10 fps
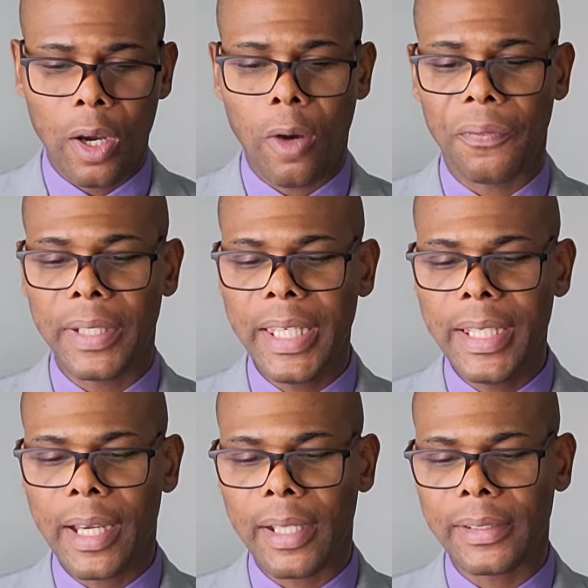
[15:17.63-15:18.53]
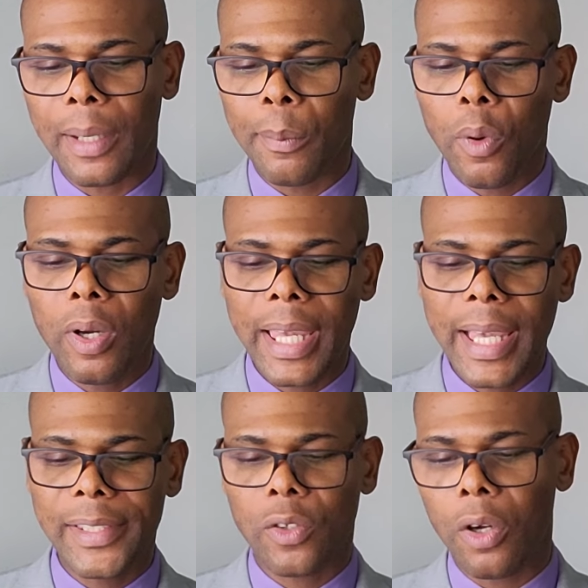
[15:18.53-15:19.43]
of leaders among
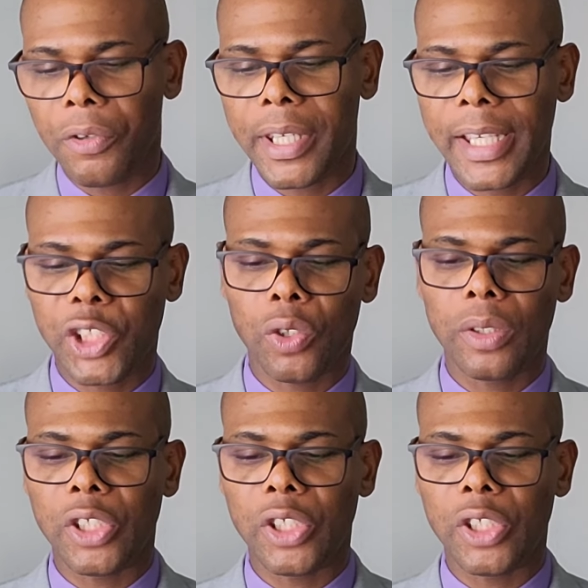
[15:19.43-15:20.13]
his congregation